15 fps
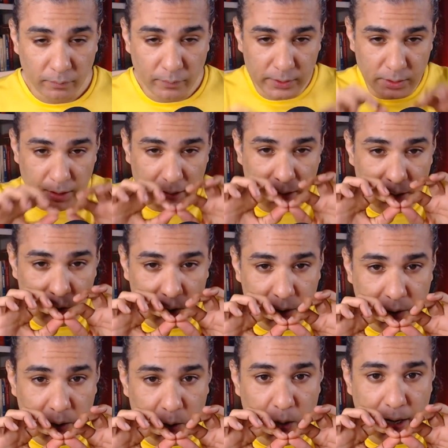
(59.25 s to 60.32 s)
when the initial
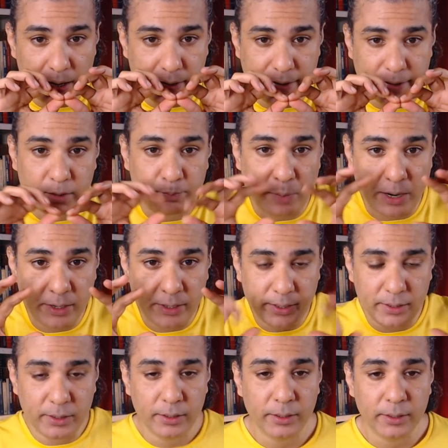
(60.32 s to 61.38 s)
singularity
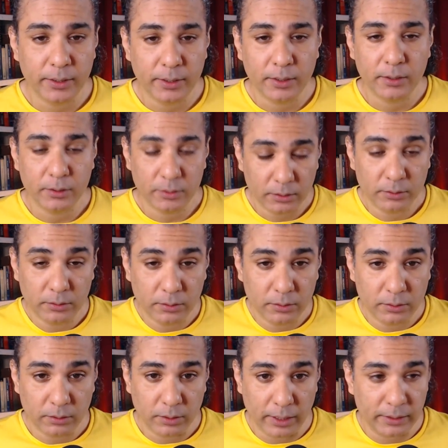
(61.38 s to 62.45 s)
expanded
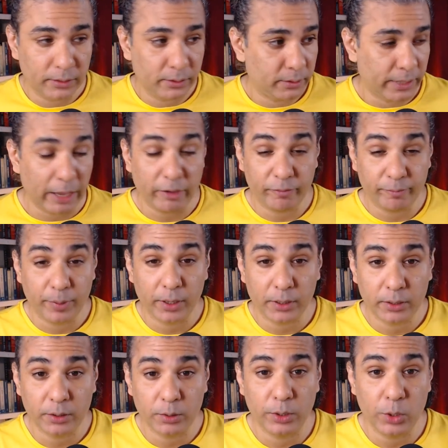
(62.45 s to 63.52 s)
and gave
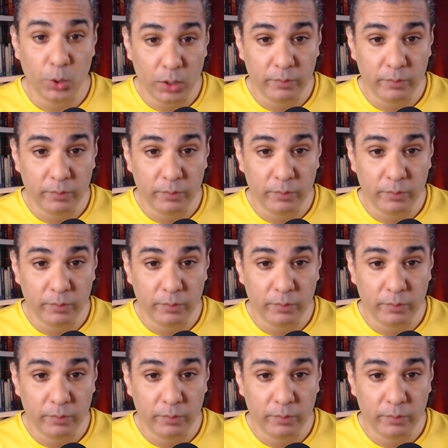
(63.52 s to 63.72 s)
birth to the